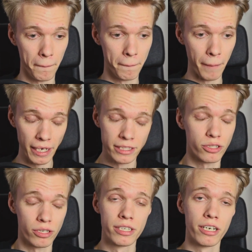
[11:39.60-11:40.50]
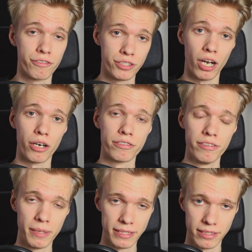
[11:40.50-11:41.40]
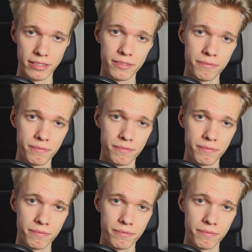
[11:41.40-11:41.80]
by starting a photography business.